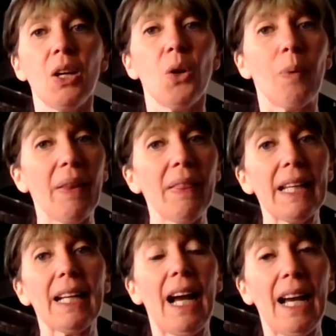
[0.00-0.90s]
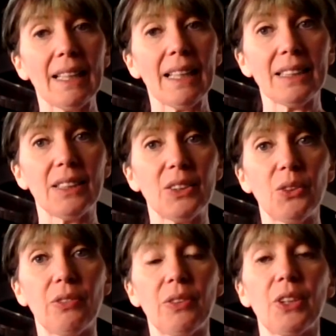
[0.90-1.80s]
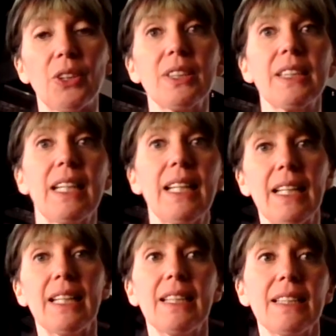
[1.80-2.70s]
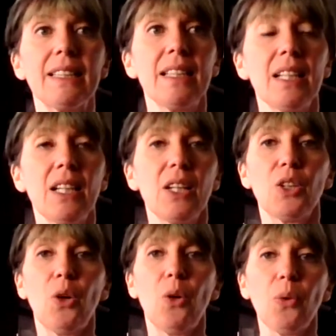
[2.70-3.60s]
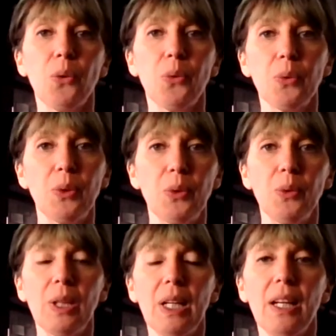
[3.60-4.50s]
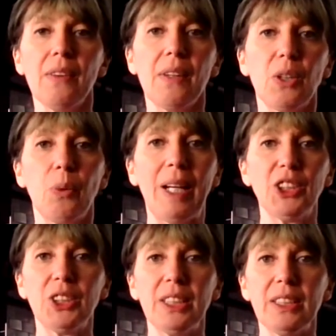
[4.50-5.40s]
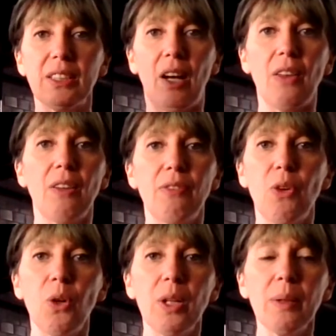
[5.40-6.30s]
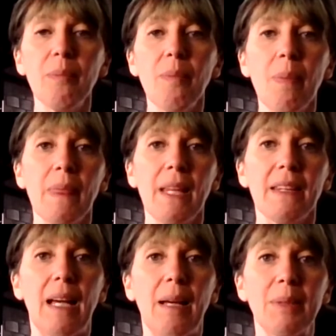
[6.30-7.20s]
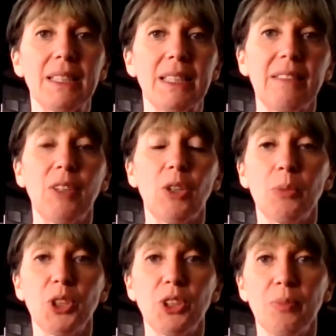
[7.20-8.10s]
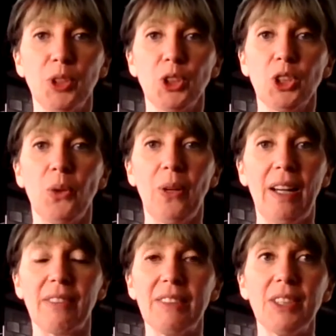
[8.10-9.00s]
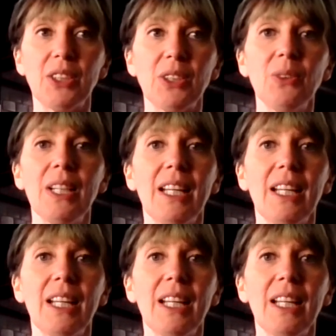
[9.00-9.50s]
One thing I like to do first is go through the questions on the form that Miss Leva or Miss Smushko have given you.